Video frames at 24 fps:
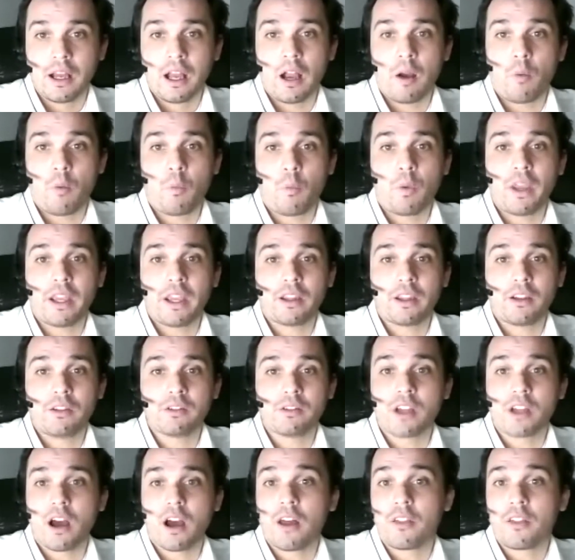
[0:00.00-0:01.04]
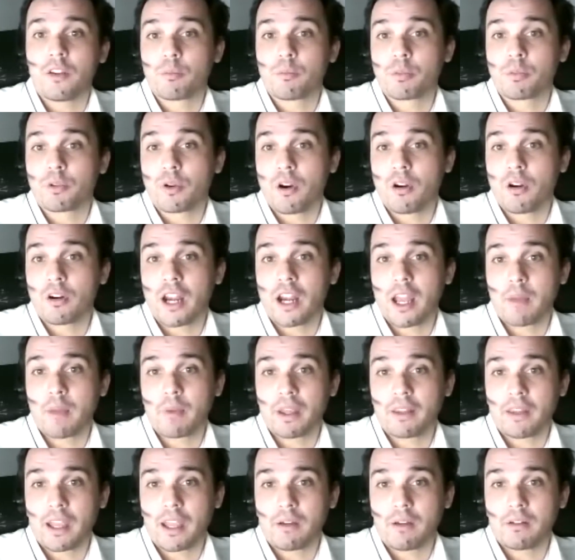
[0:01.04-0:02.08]
we could use other
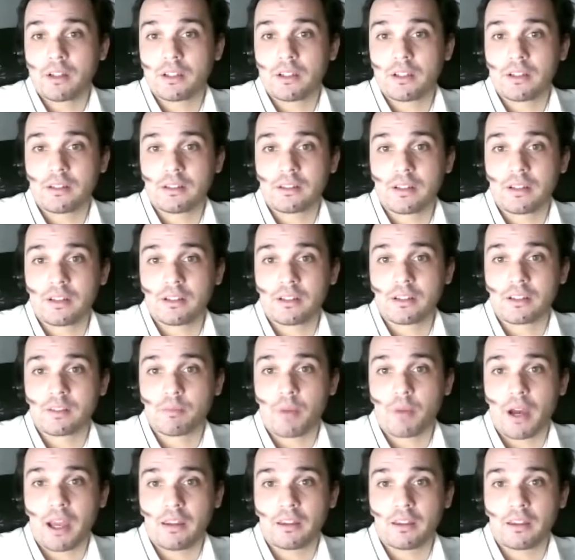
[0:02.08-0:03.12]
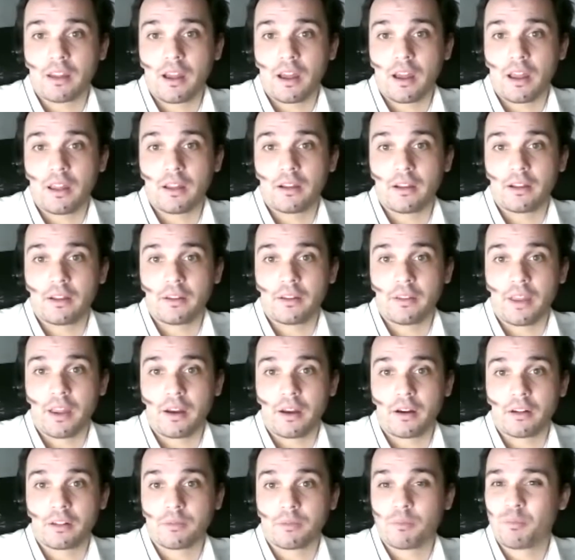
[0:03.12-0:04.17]
programming languages such as Python that
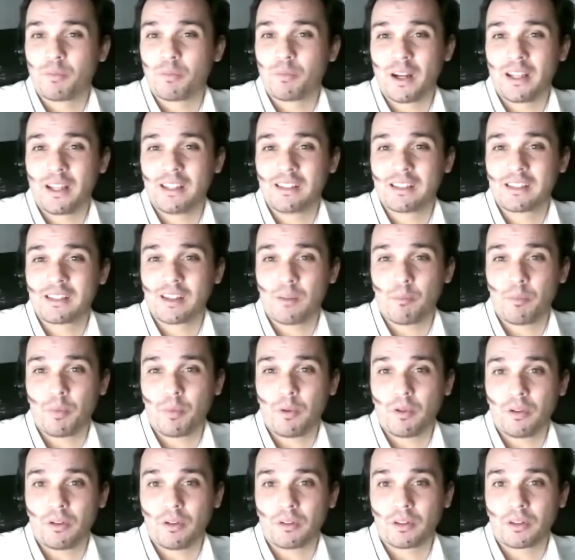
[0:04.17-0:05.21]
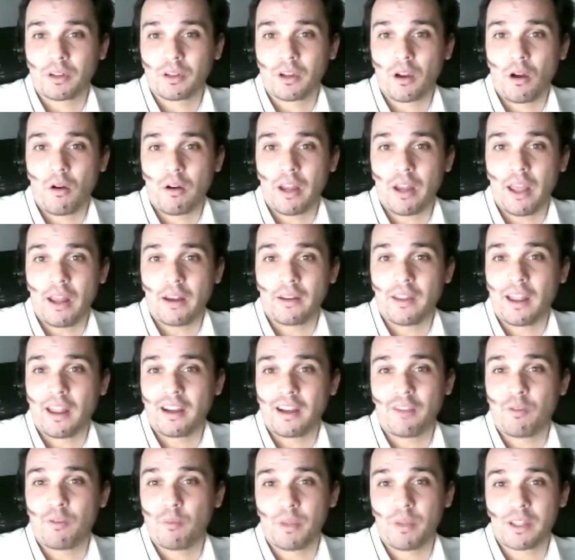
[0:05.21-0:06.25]
are pretty simple to code in, that
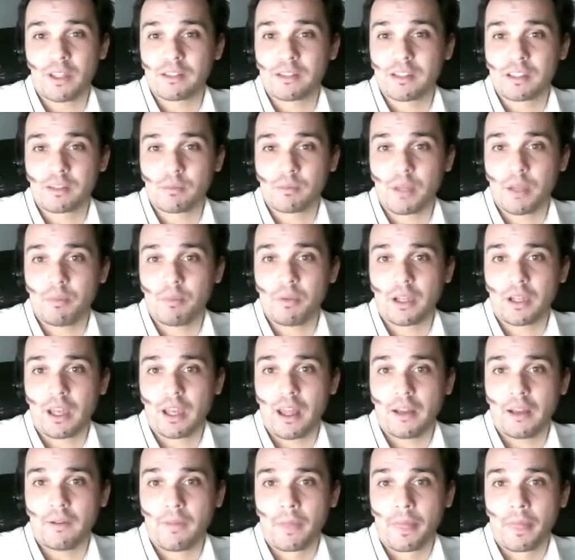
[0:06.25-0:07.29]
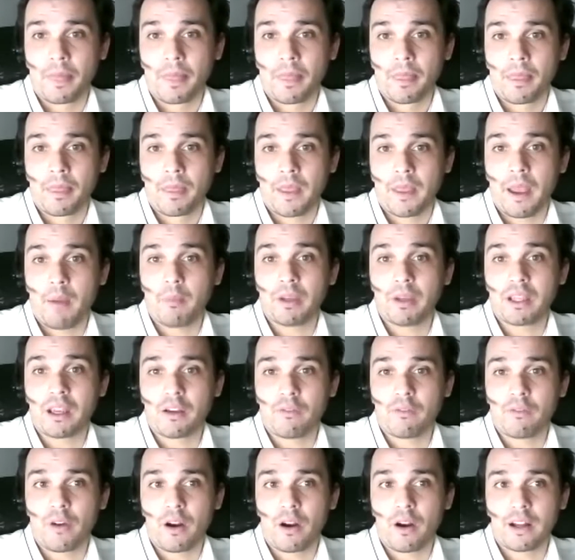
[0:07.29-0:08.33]
even business people can. And we could
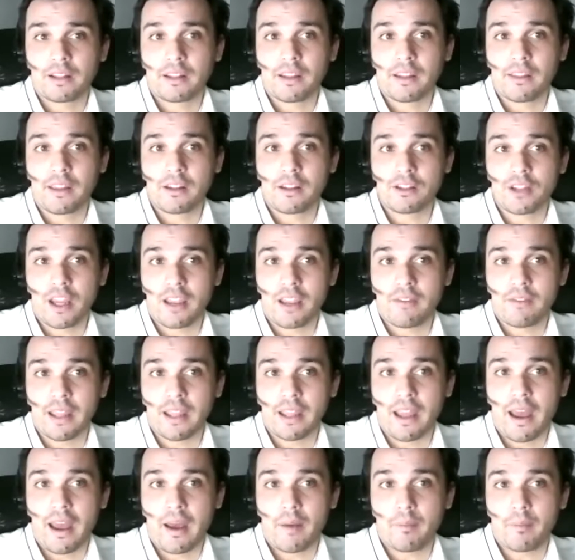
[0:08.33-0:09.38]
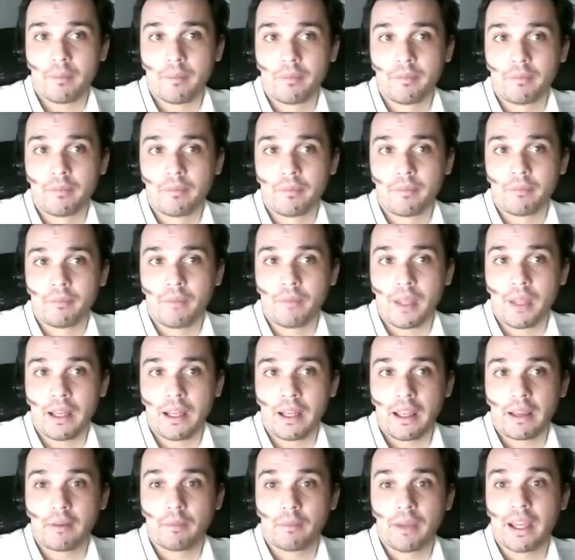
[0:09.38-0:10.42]
convert it to the JVM,
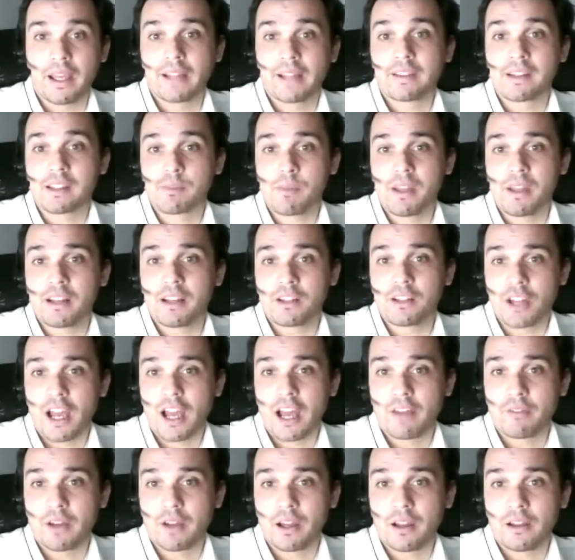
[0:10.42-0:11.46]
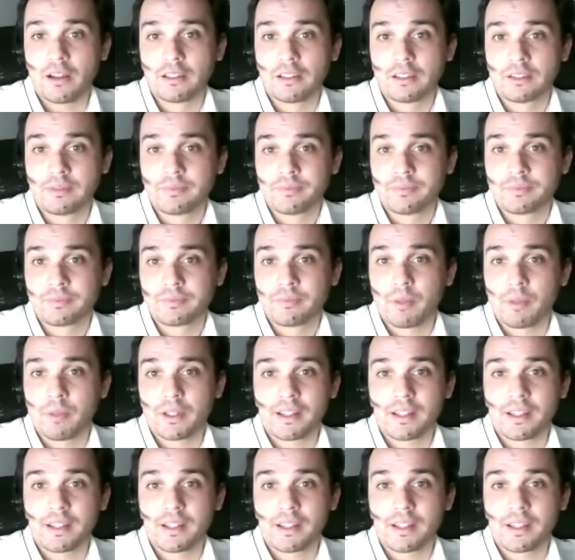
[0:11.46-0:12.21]
meaning we get the speed of Java, but the